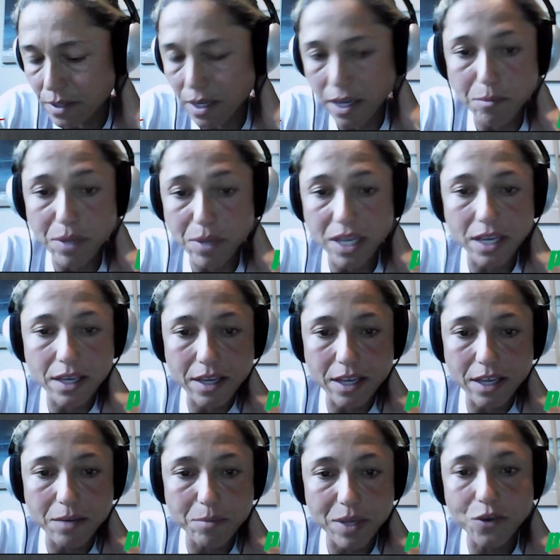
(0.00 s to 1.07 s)
It can
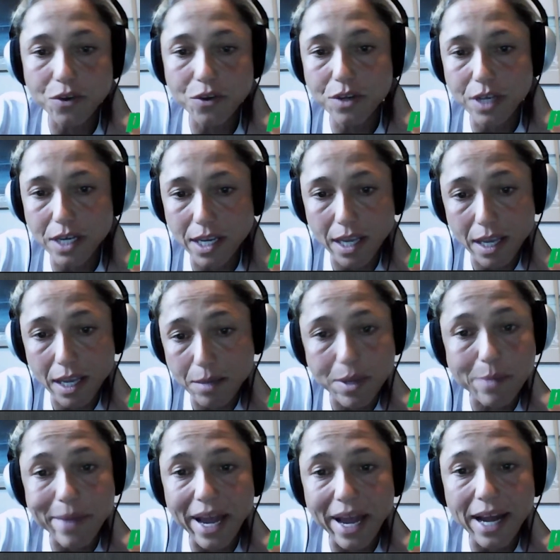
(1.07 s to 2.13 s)
be good and it can
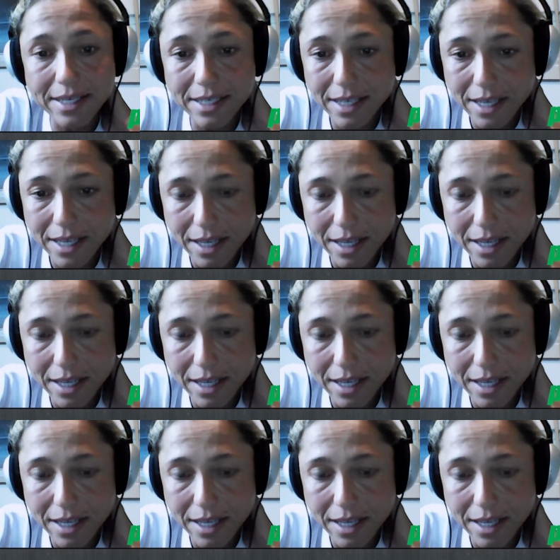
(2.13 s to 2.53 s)
be bad.